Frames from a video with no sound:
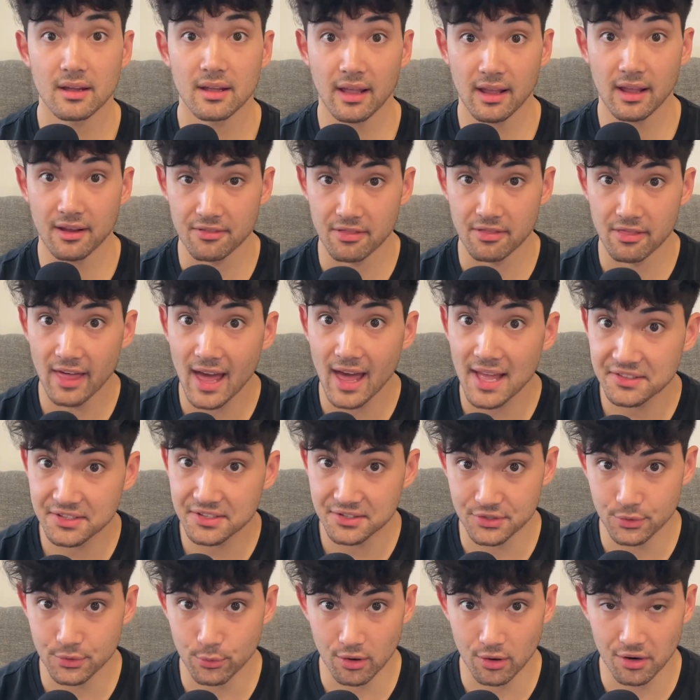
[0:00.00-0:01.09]
If that
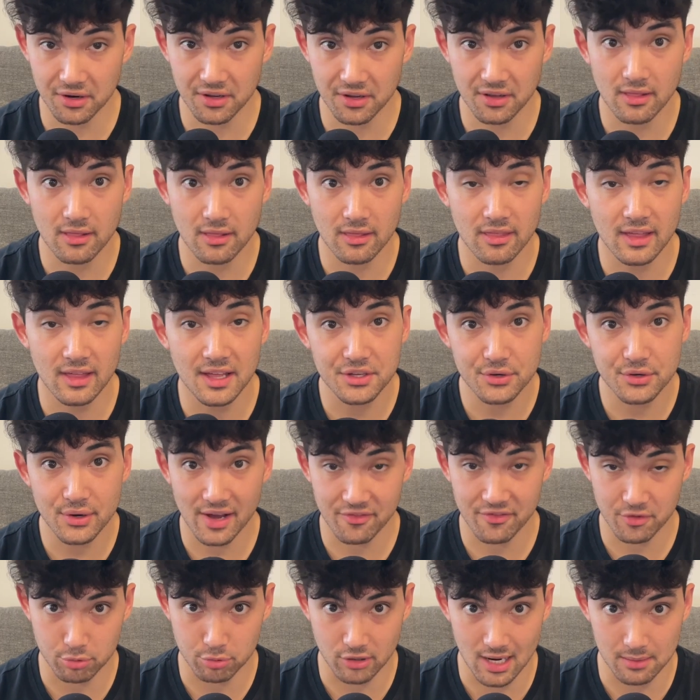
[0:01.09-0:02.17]
doesn't work, then you have
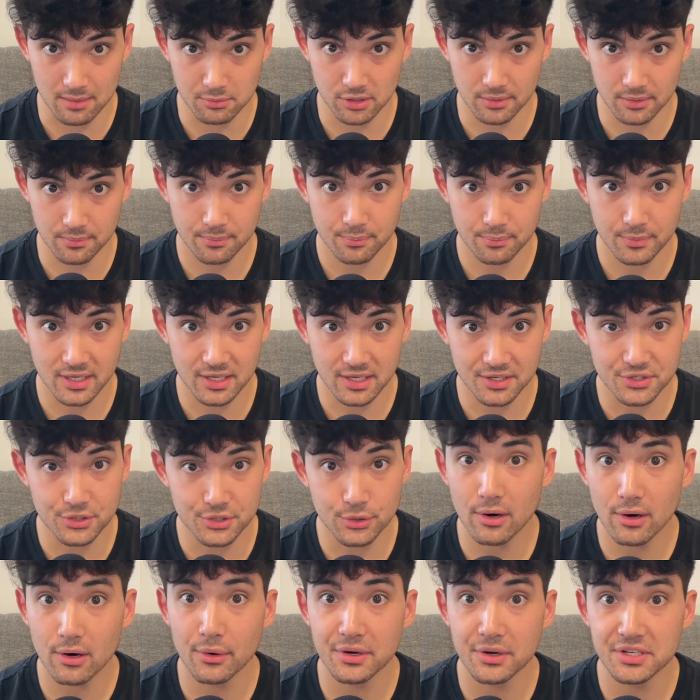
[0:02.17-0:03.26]
a problem because you
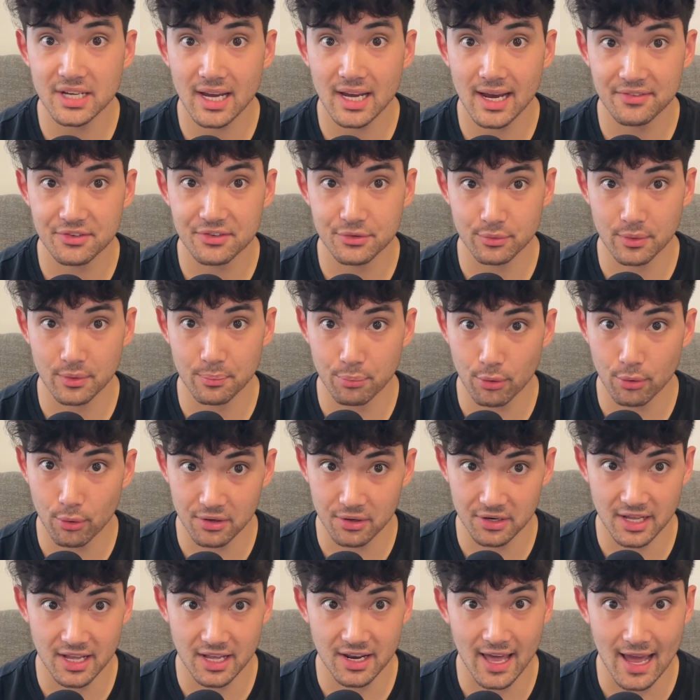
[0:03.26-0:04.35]
are going to have to
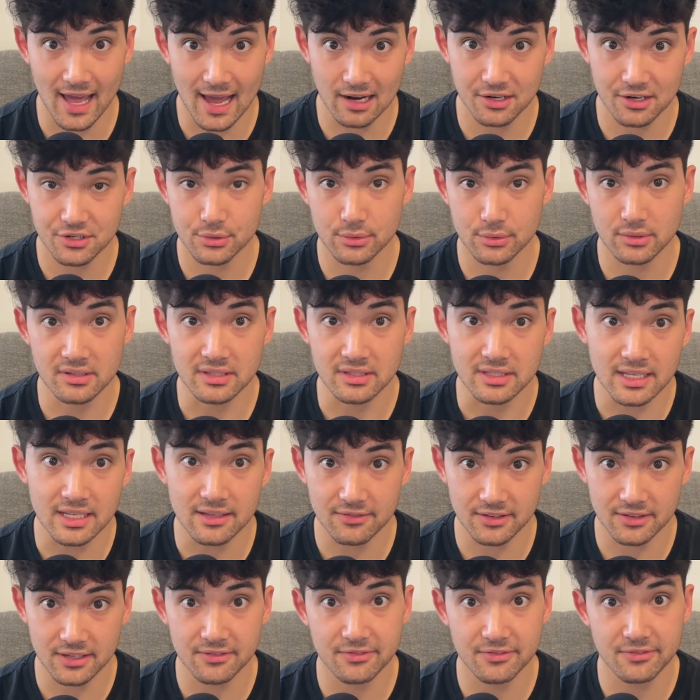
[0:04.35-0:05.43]
report an actual
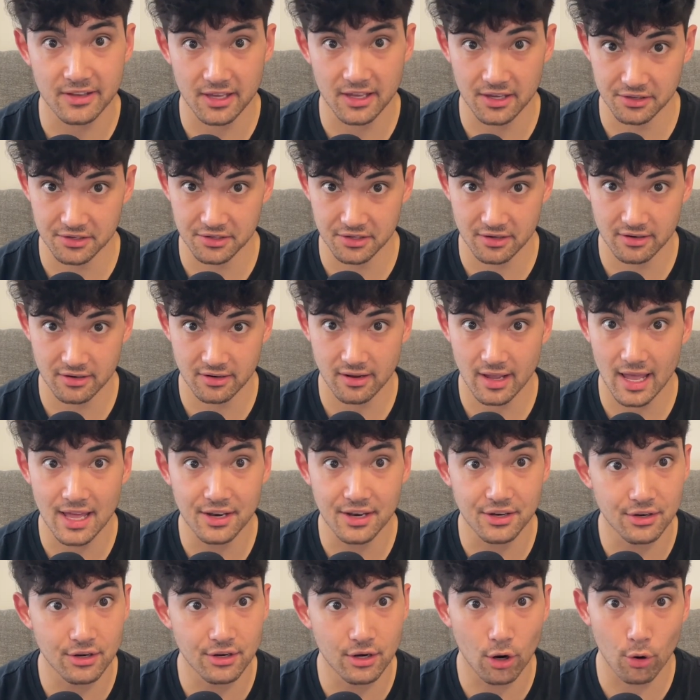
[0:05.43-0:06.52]
DV failure,
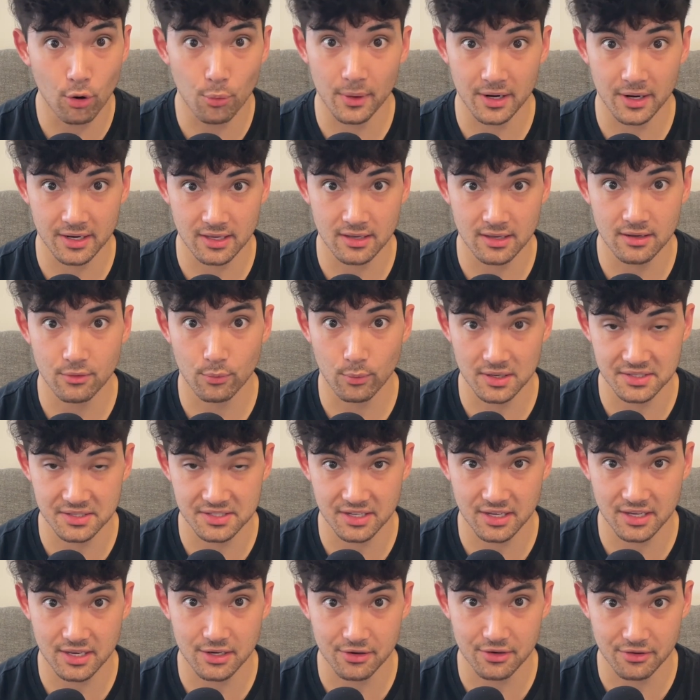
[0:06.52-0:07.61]
and nobody wants to
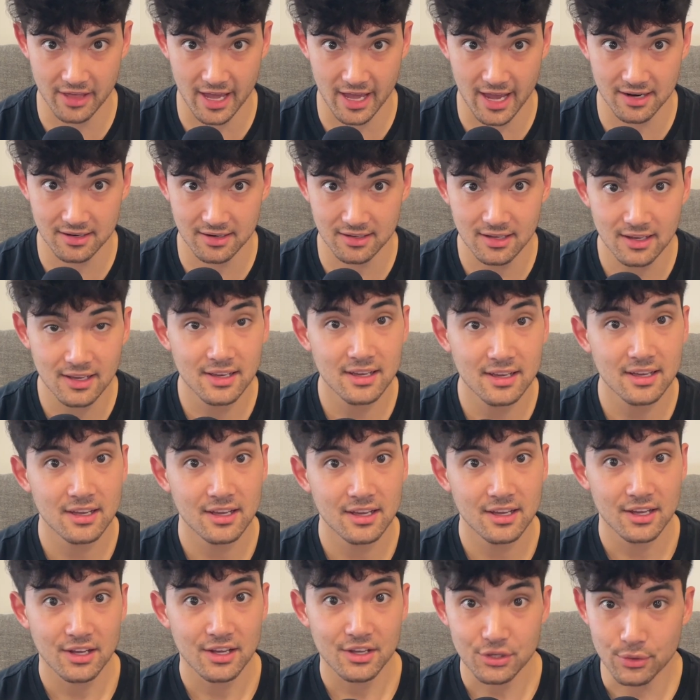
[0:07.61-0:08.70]
hear that.
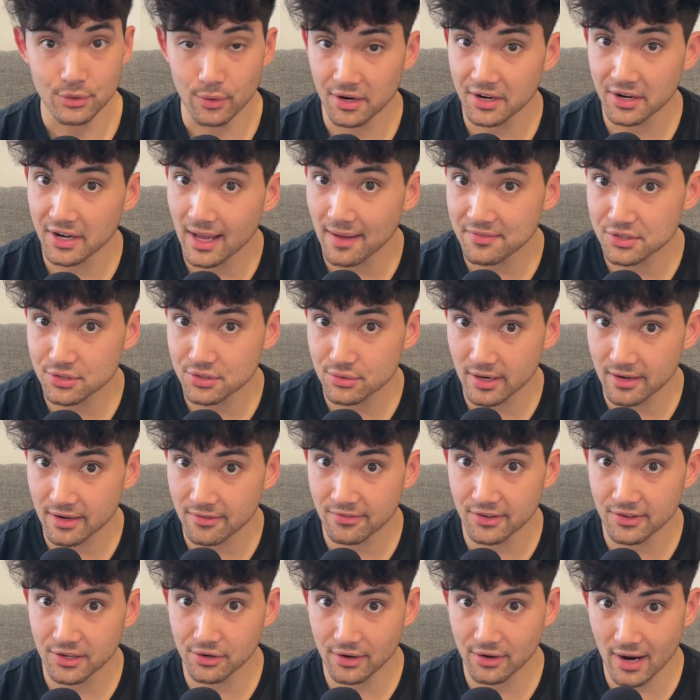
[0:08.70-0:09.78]
You are going to have to try to
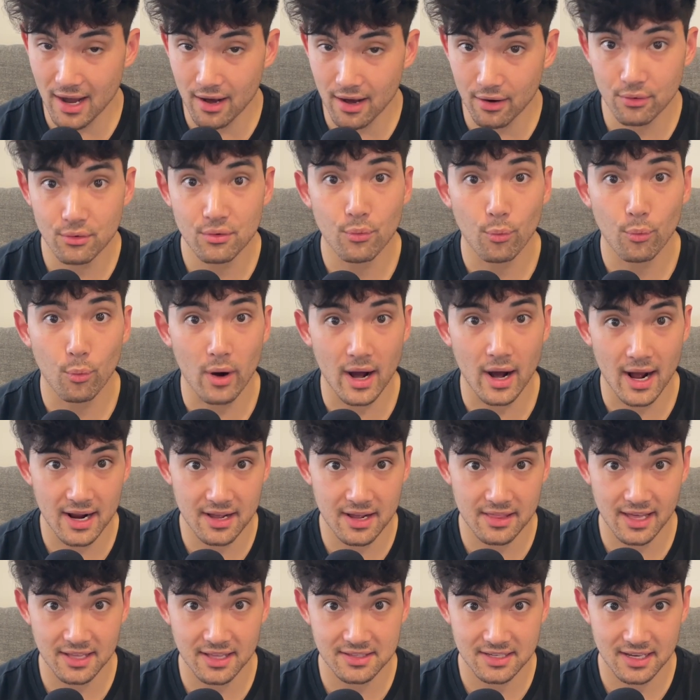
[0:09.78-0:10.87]
figure out why
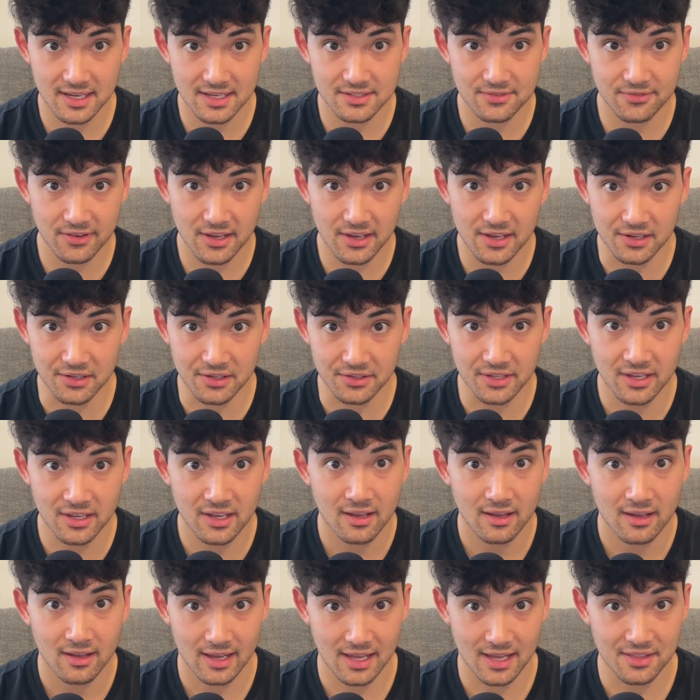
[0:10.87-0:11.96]
that test failed,
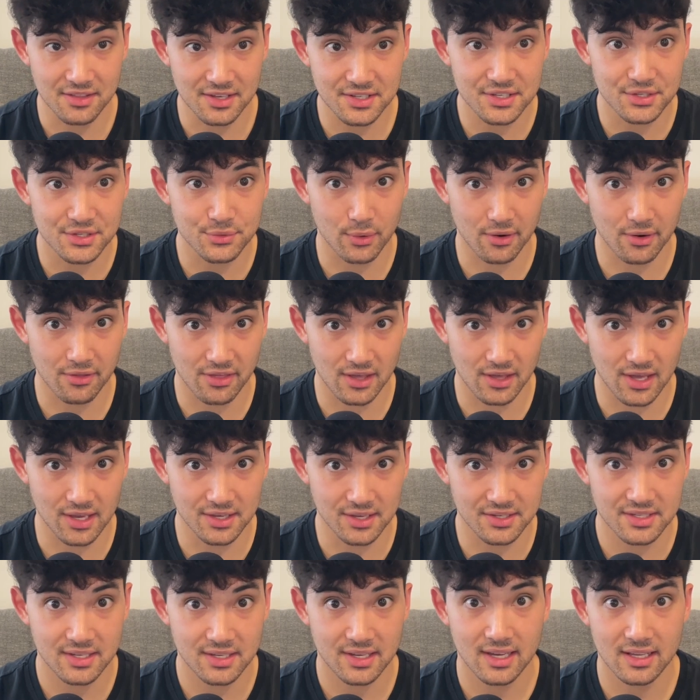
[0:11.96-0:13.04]
and this is where
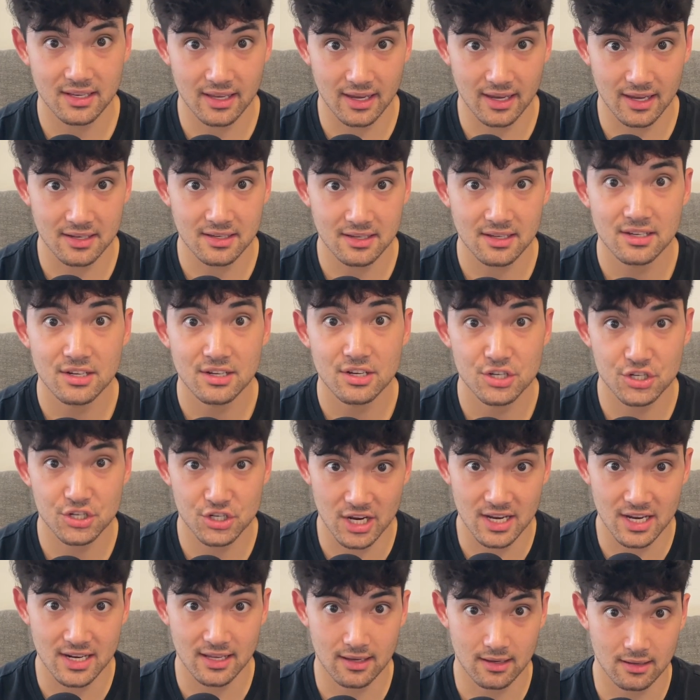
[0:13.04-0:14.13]
things can get
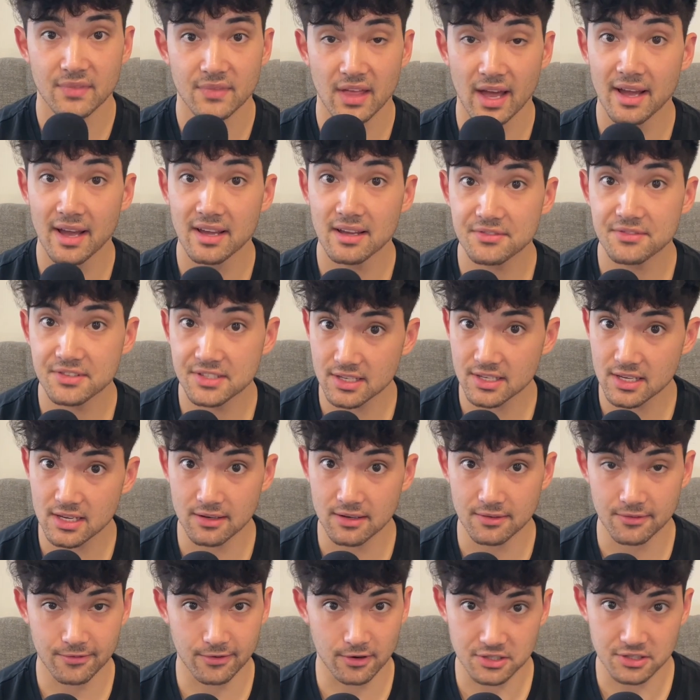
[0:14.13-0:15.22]
shady. I have seen
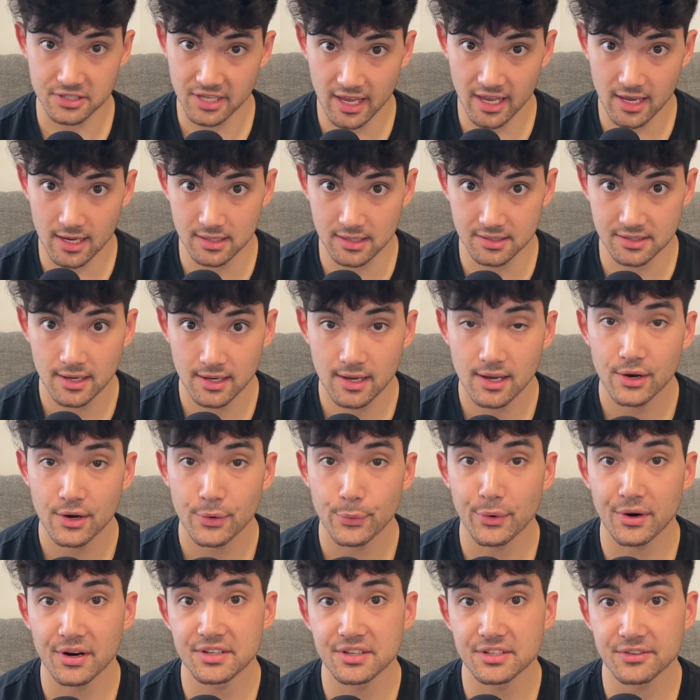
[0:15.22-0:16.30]
firsthand
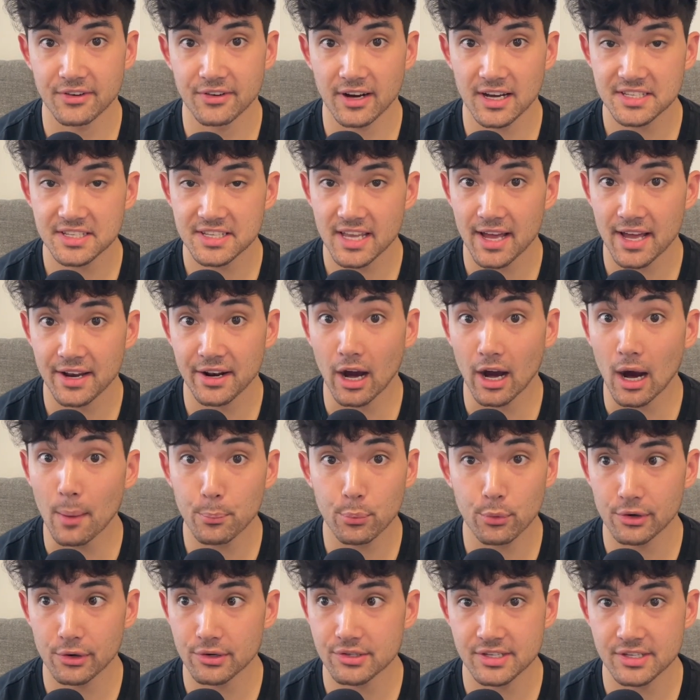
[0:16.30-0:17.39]
where a device had
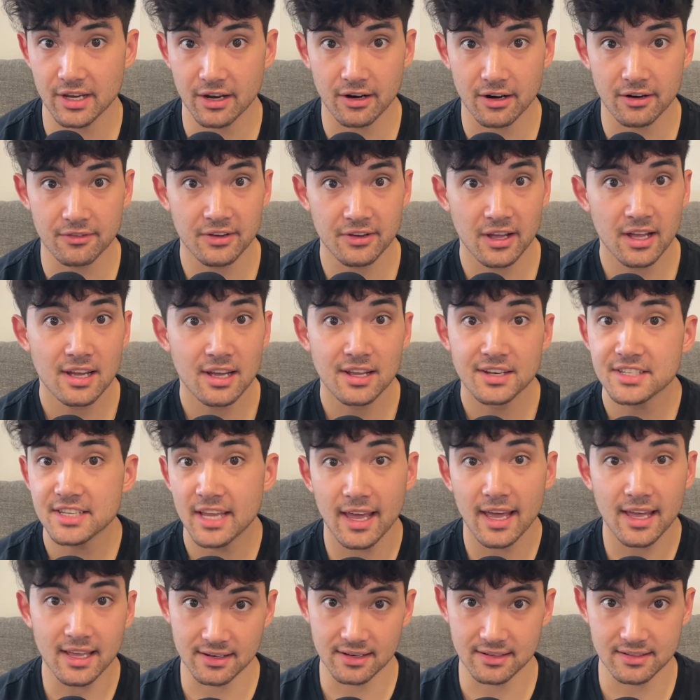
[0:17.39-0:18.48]
upwards of
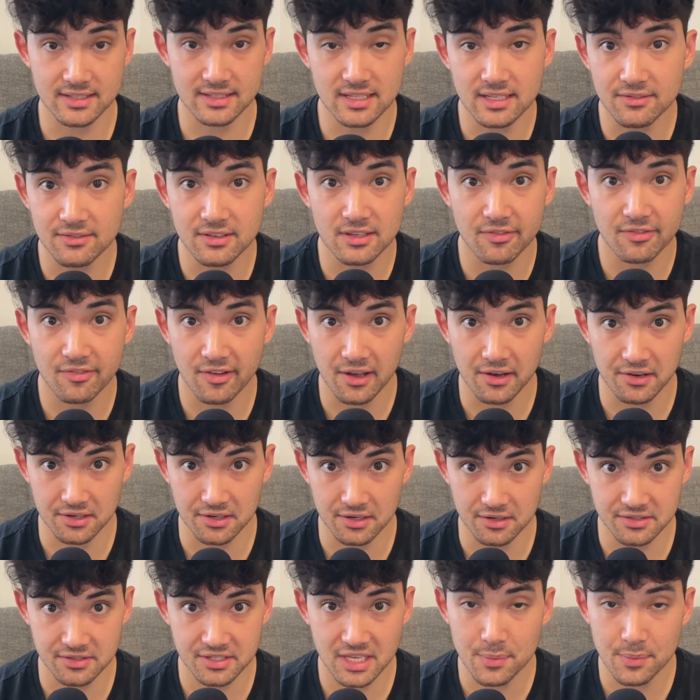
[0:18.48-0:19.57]
10 DV
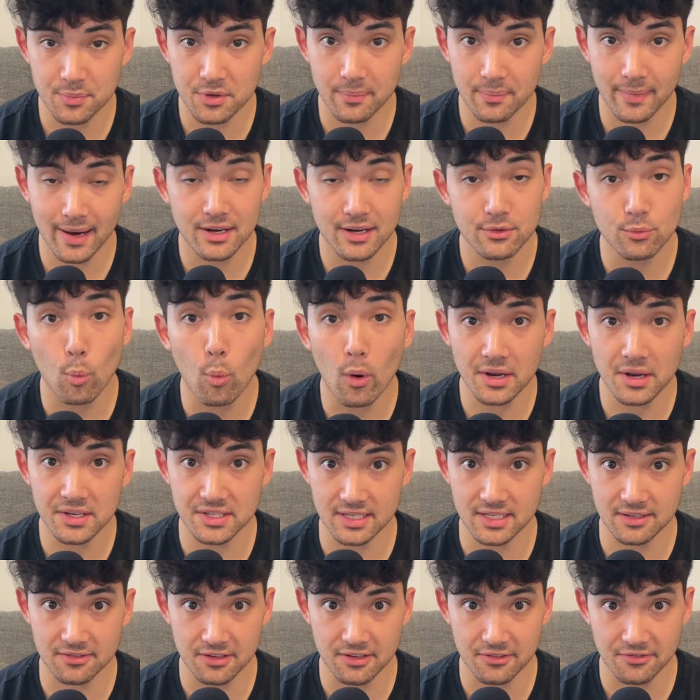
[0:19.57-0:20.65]
failures. Keep in mind, one
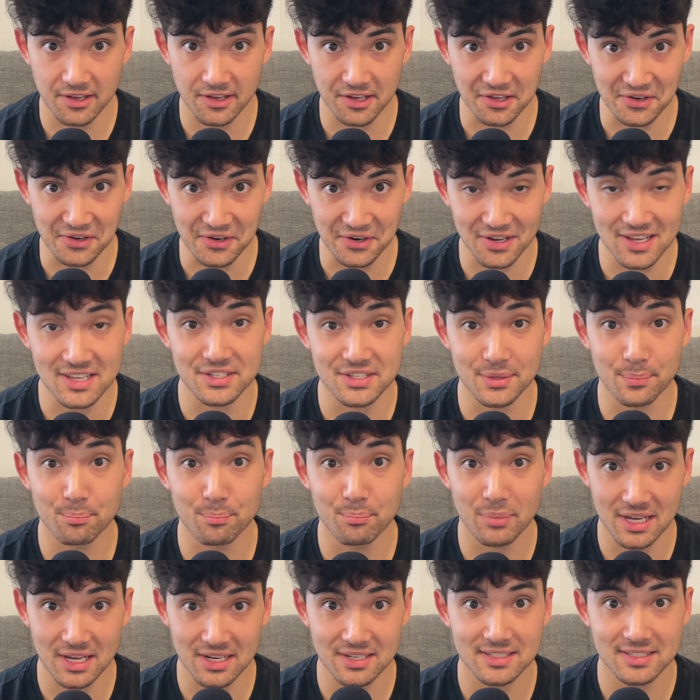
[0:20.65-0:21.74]
DV failure is a
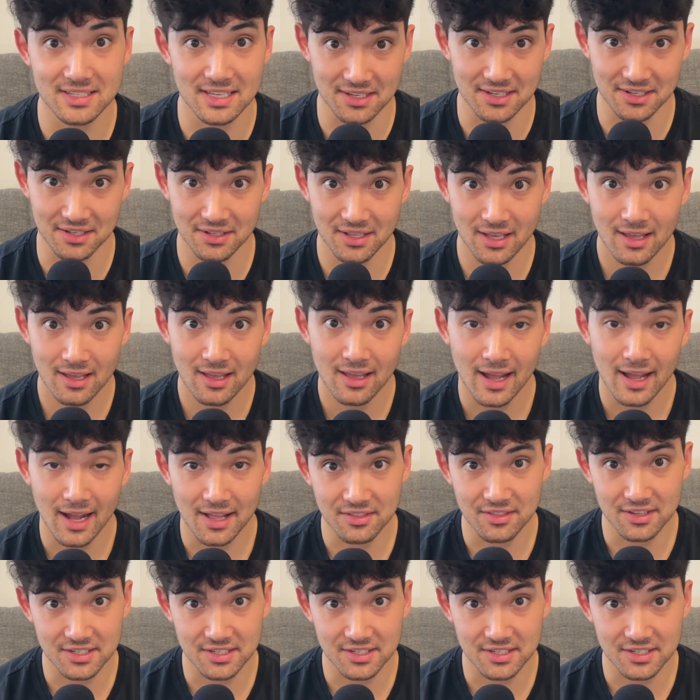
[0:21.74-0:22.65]
big deal. And the